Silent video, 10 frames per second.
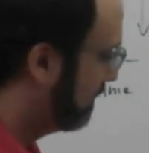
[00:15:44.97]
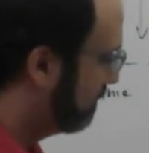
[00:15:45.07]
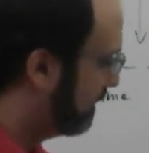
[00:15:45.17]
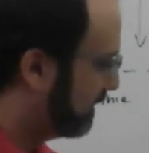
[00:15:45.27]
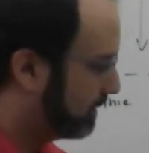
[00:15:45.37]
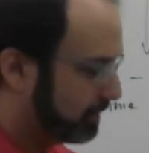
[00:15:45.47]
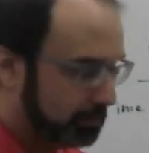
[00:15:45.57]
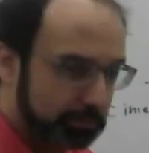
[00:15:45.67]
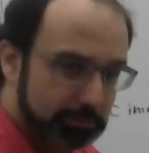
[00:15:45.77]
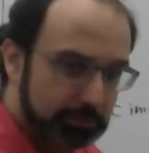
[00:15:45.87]
well,
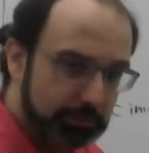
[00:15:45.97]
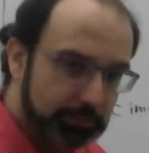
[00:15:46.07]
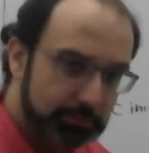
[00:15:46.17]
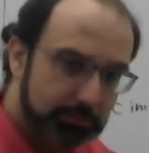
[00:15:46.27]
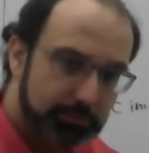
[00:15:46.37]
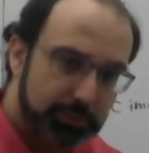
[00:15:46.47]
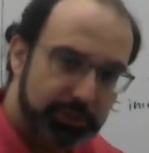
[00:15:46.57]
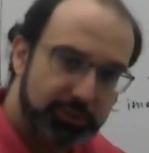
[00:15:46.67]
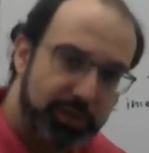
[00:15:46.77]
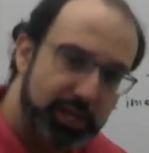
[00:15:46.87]
what
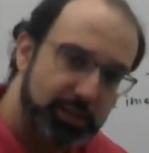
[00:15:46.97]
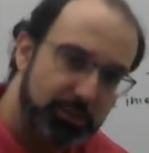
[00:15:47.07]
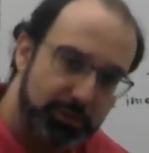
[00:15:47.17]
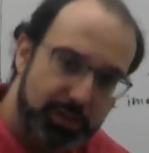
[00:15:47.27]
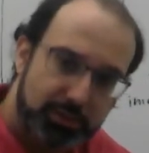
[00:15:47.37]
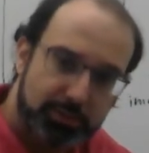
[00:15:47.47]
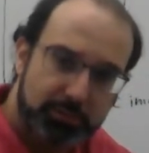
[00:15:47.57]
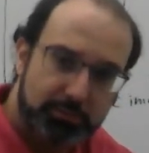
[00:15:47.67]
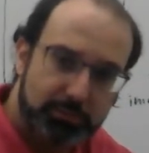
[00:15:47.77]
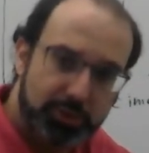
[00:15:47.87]
they're trying to do is
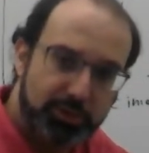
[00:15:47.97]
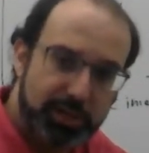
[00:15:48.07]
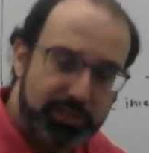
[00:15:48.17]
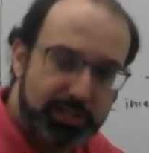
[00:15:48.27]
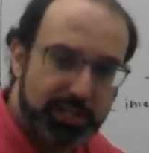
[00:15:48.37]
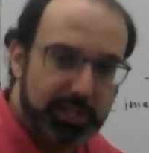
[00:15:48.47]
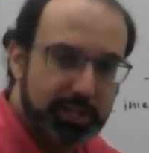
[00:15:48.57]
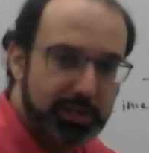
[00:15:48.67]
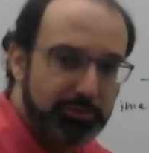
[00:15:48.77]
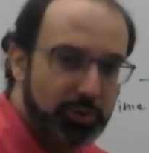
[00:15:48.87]
they're trying to see
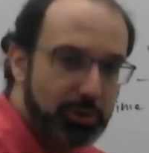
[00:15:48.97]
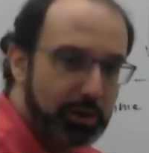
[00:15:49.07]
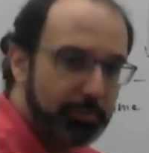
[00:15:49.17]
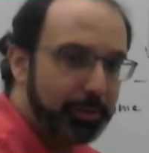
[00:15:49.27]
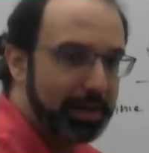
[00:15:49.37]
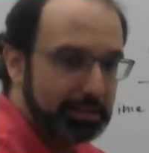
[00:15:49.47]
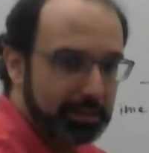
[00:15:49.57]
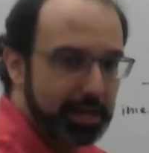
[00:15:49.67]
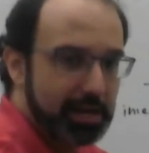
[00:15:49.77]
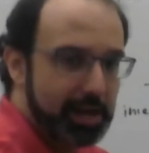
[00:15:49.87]
if you are a bot,
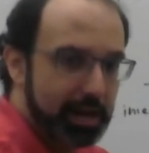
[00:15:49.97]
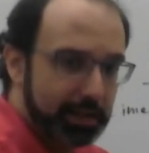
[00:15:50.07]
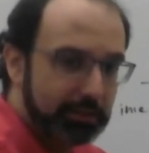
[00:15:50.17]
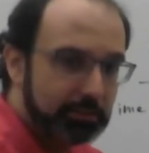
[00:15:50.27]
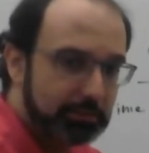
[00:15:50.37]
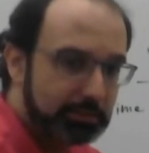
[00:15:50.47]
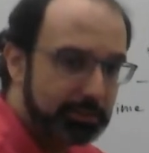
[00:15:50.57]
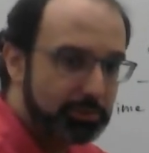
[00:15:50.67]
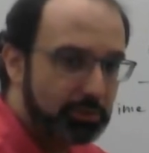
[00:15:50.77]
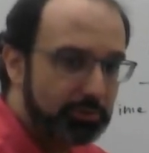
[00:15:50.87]
an AI,
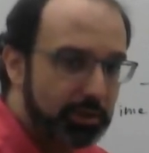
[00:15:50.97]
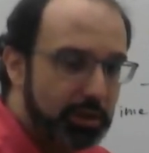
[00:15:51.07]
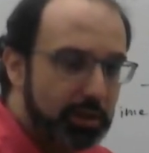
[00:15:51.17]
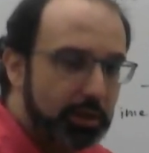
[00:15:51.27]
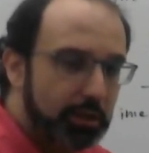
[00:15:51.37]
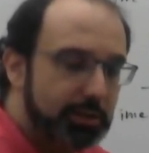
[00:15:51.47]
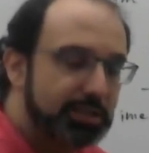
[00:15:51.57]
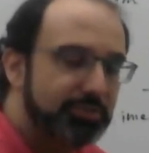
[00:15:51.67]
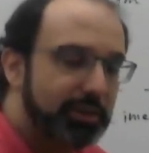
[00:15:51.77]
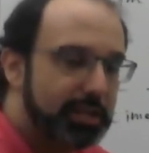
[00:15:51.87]
some sort of
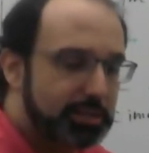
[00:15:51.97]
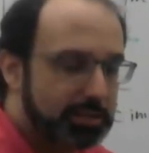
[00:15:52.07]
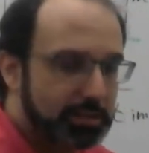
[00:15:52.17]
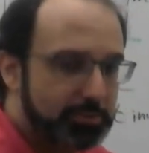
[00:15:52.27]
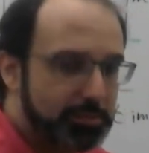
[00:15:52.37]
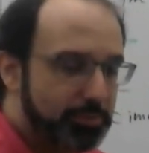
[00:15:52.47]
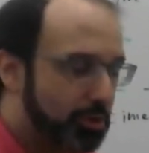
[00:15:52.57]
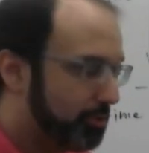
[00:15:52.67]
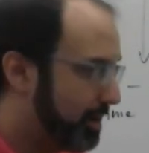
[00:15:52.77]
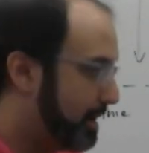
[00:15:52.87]
device that's being
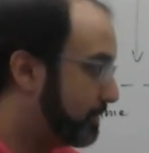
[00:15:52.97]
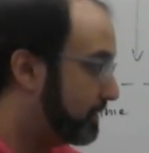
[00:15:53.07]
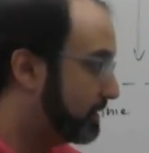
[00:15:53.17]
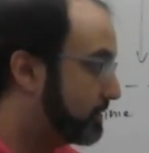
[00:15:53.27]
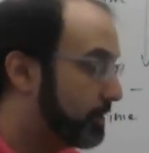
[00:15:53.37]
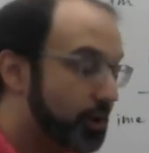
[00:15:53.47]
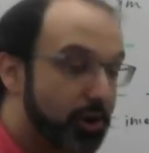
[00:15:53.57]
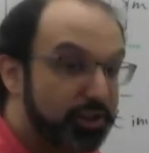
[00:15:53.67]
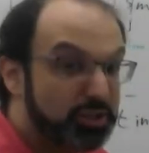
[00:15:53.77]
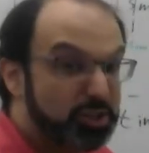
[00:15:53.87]
programmed that's going to
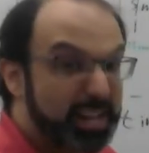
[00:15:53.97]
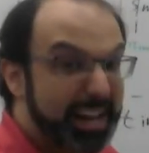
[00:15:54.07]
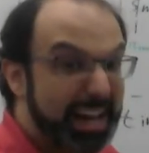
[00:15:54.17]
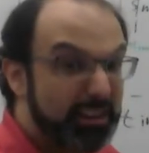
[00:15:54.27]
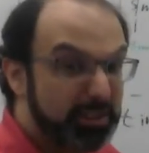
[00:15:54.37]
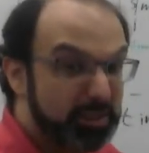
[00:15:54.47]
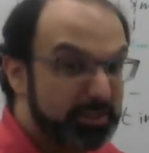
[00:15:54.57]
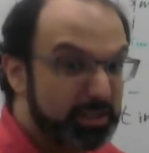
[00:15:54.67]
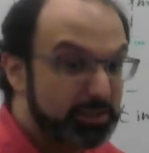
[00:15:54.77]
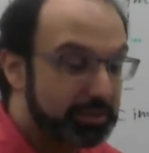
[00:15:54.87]
cause havoc on
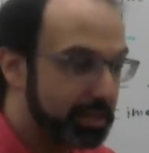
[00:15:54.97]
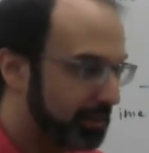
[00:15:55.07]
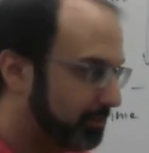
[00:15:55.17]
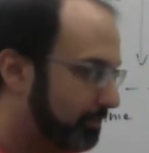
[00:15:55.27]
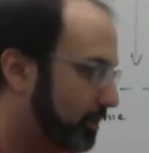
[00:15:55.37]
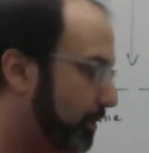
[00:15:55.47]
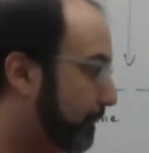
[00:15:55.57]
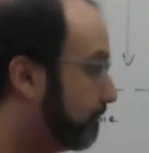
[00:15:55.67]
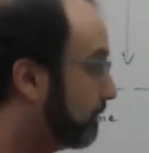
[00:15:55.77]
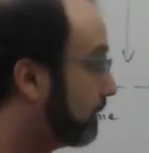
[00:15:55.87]
their site,
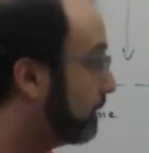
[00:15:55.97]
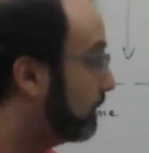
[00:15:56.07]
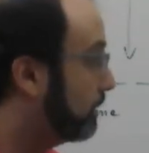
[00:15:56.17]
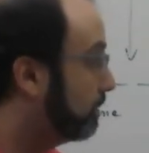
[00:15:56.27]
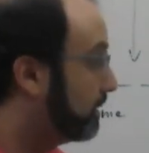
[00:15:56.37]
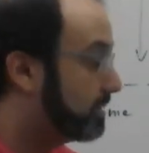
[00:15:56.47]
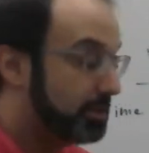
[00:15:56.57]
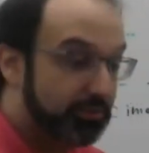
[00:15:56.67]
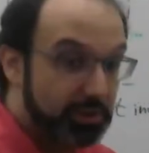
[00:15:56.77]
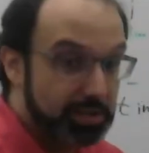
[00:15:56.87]
because
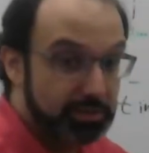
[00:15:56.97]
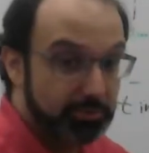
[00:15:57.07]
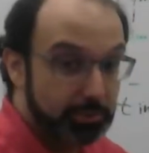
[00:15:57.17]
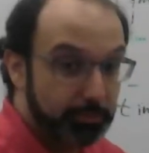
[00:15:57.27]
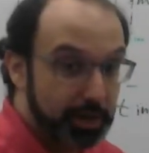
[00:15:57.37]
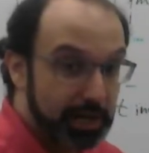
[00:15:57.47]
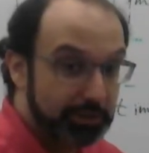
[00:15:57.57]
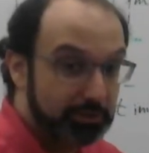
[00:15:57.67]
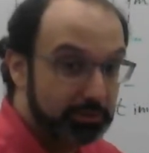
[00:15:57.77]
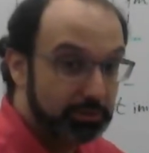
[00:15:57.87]
it's very easy for a
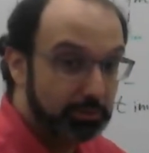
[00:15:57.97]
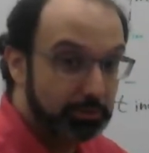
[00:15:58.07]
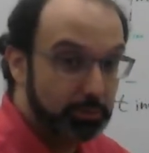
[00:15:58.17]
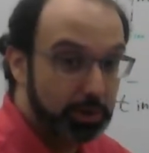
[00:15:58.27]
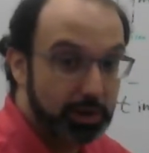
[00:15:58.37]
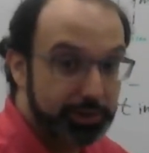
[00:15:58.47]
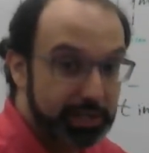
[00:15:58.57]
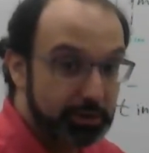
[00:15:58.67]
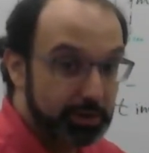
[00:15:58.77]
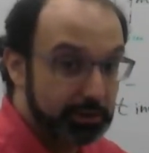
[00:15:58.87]
bot to work on the
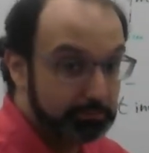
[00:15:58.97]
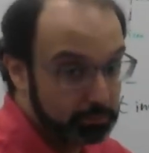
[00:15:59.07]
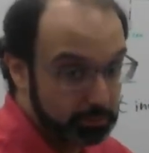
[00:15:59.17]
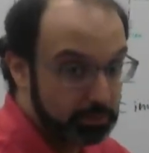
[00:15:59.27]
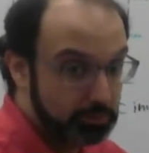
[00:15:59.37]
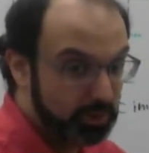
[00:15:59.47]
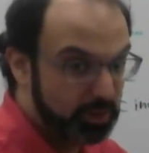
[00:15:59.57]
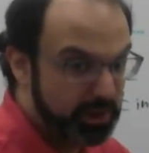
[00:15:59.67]
internet, sort of their